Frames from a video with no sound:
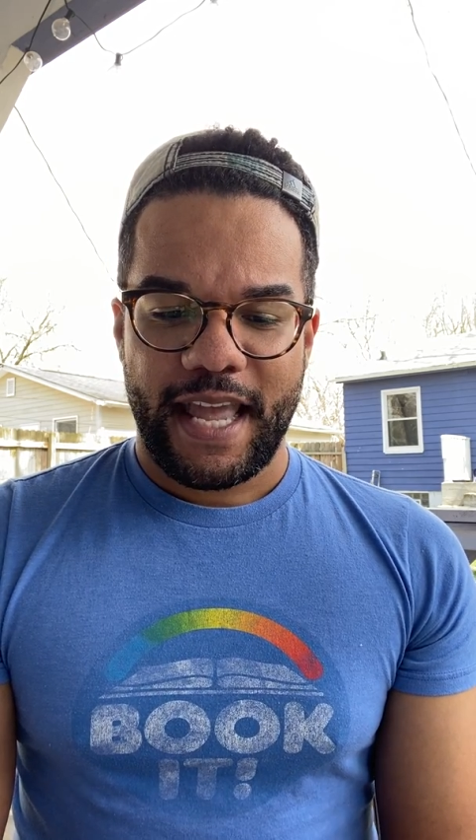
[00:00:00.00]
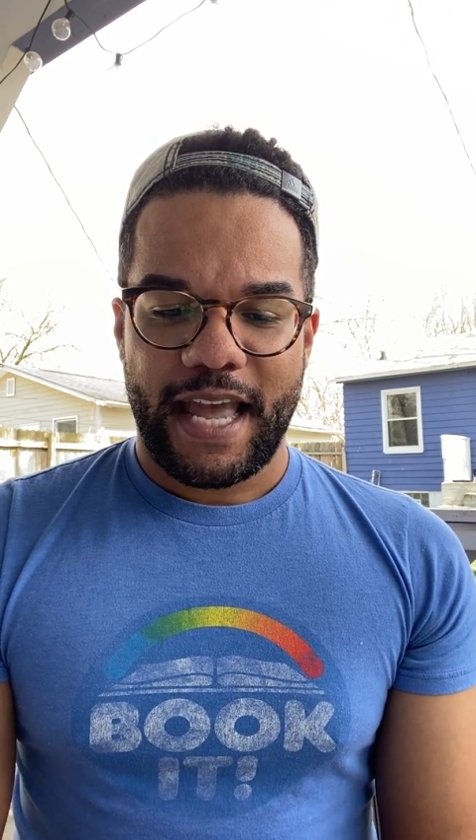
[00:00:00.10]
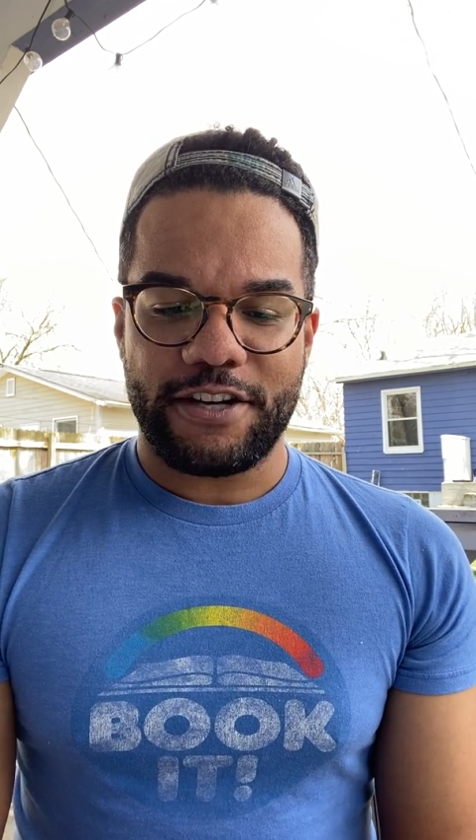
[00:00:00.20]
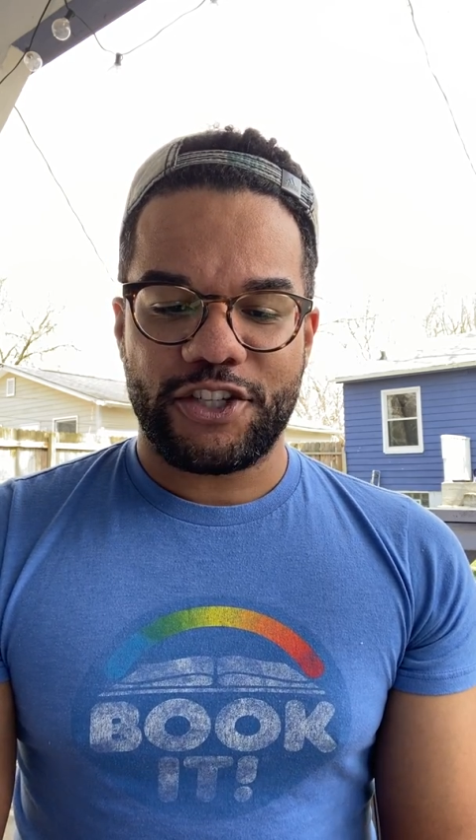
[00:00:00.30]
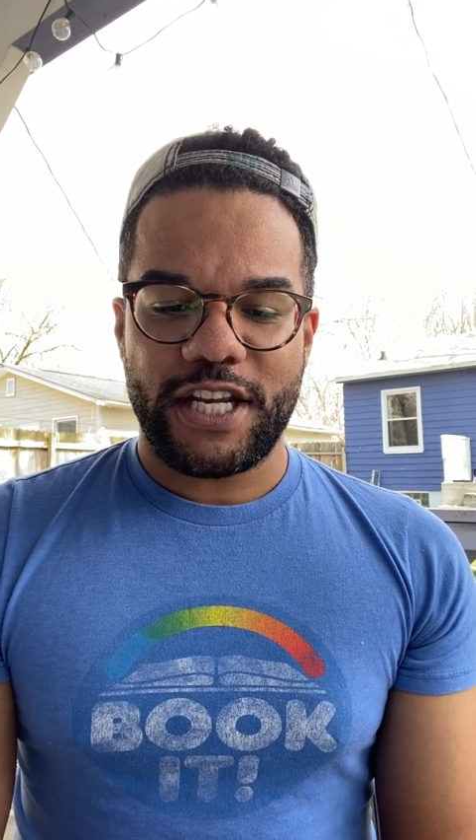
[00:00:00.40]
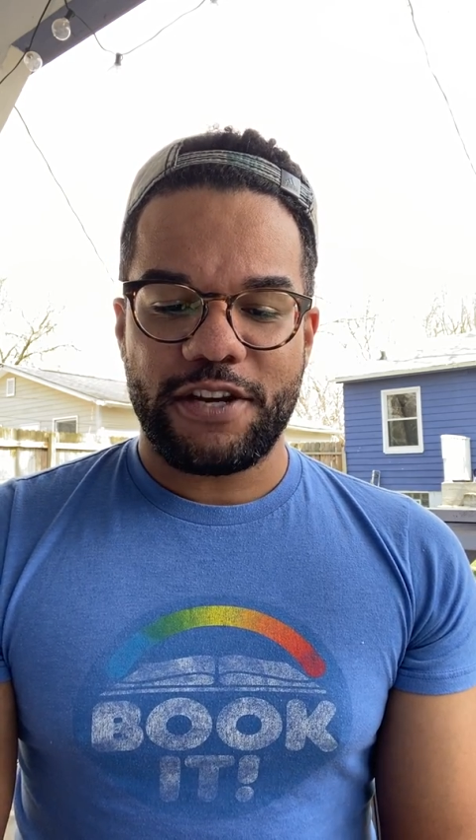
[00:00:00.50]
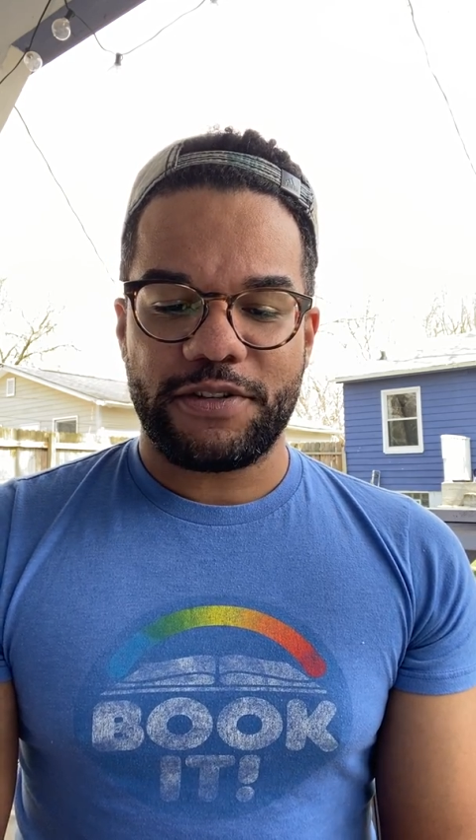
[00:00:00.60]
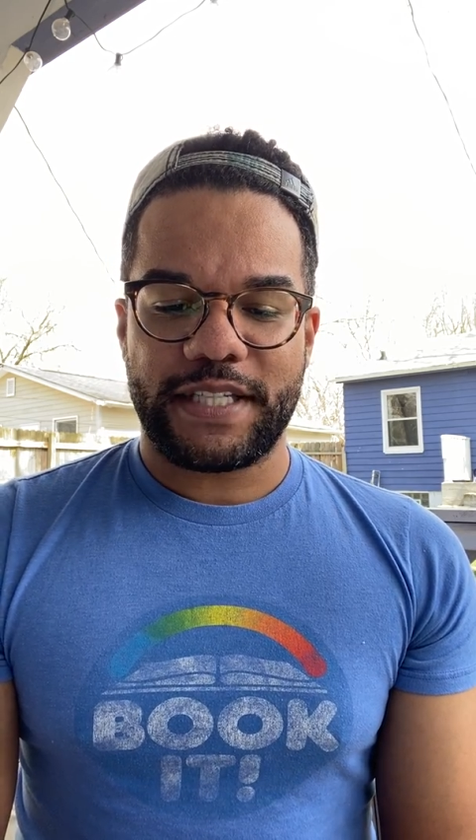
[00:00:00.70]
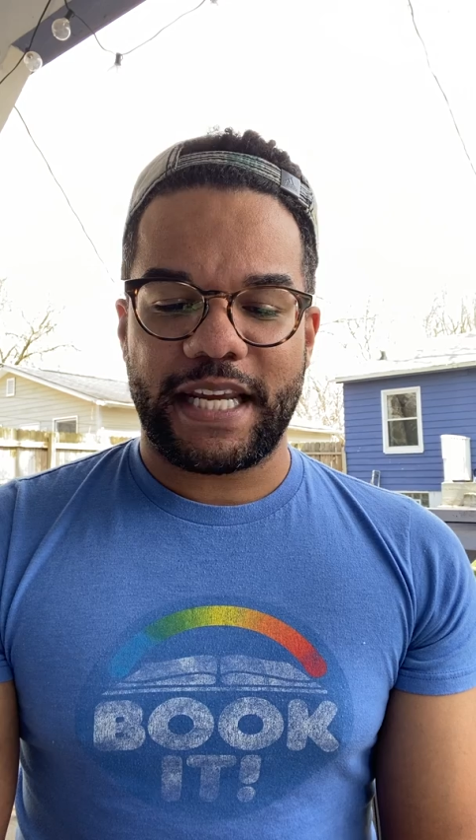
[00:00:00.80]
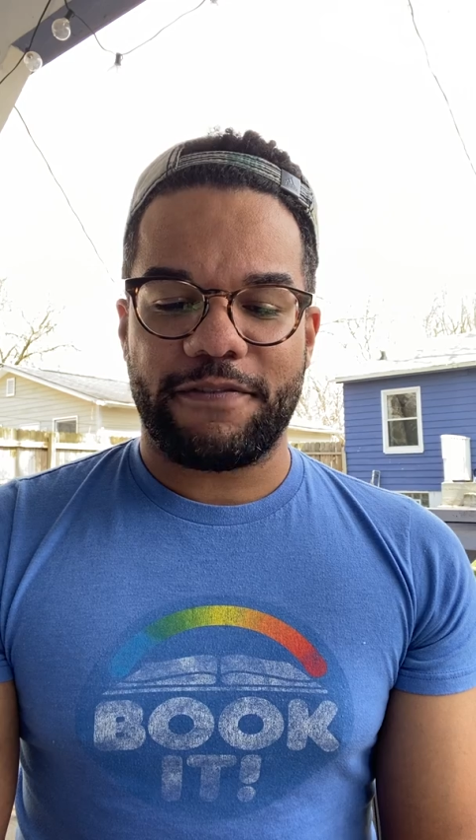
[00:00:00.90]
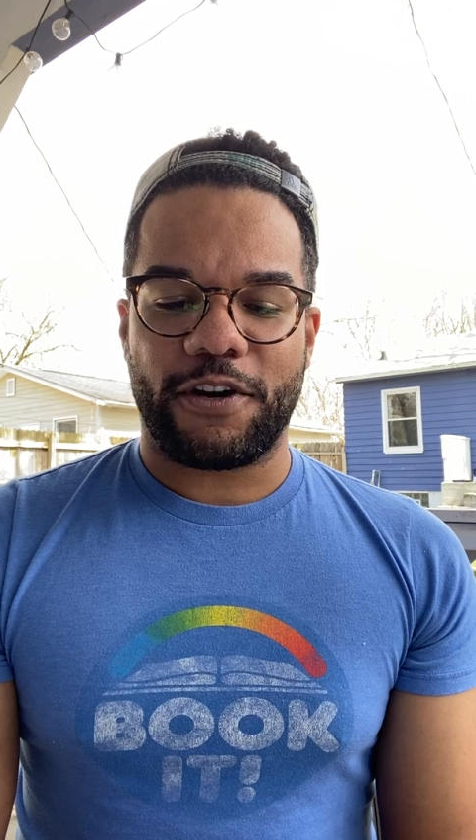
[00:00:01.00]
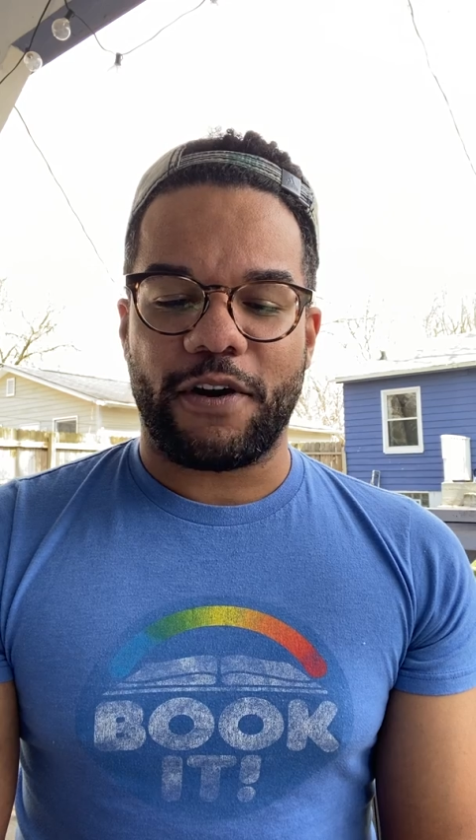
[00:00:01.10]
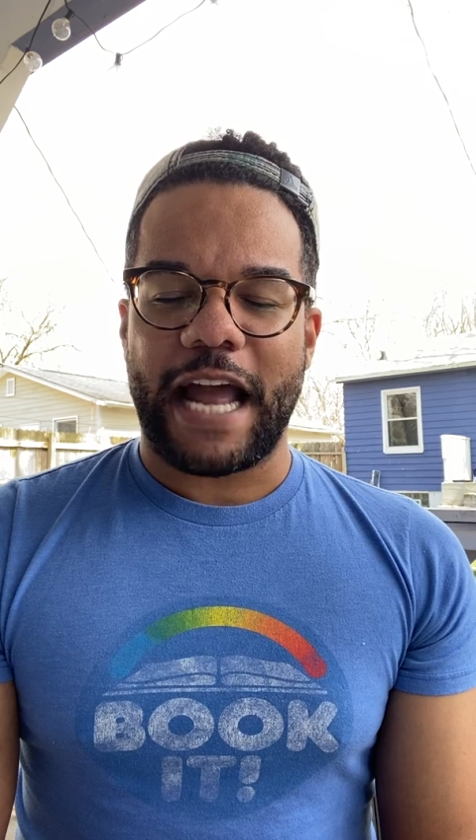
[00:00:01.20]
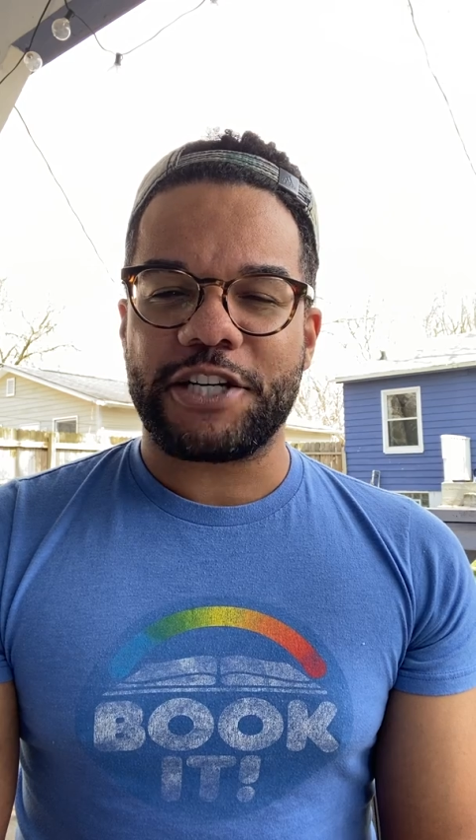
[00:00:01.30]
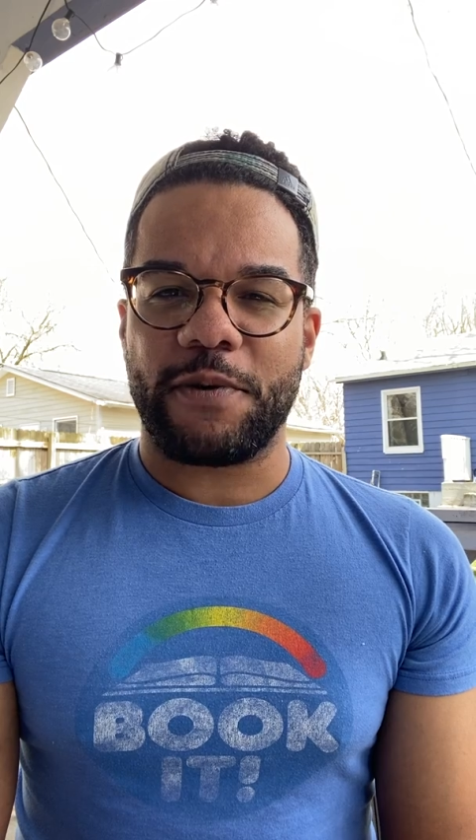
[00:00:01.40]
And she used to give her
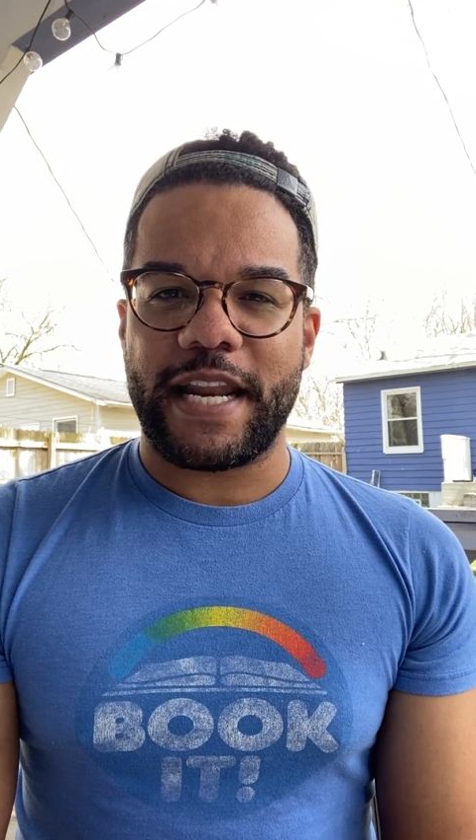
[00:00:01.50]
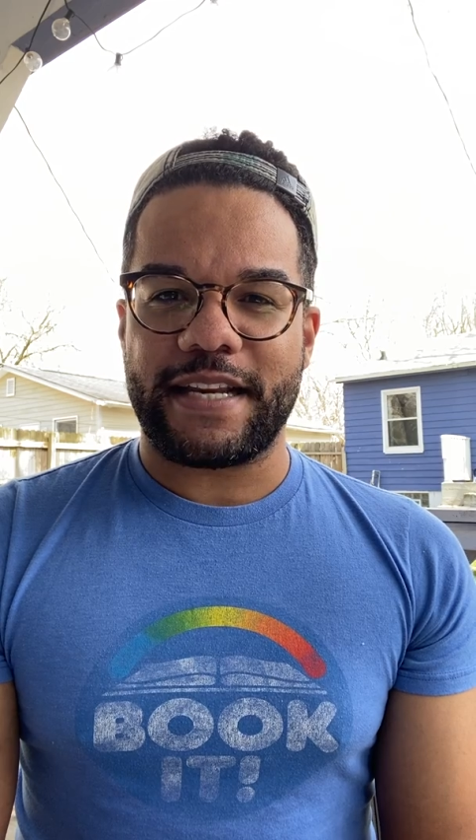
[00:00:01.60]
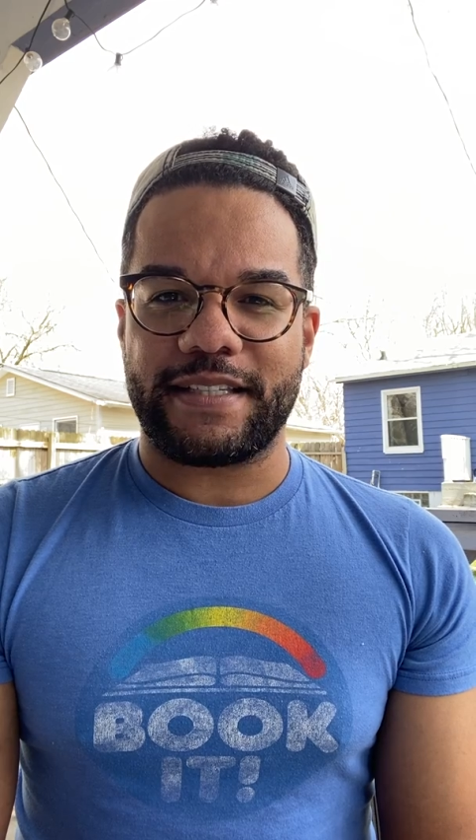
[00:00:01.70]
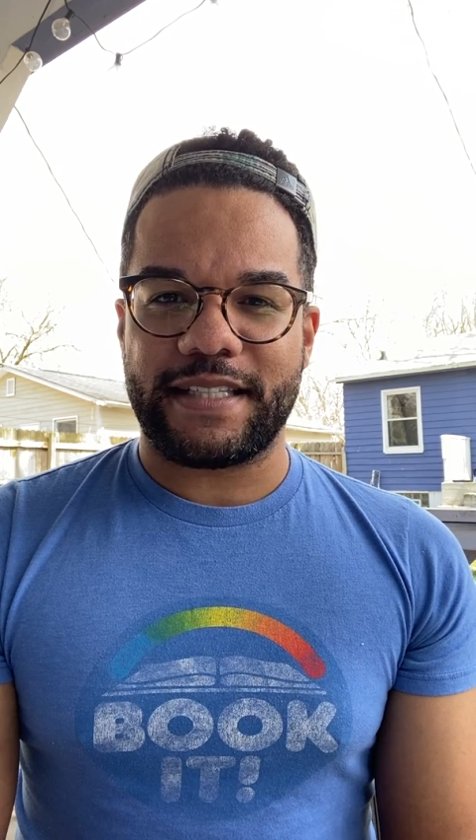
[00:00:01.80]
graduating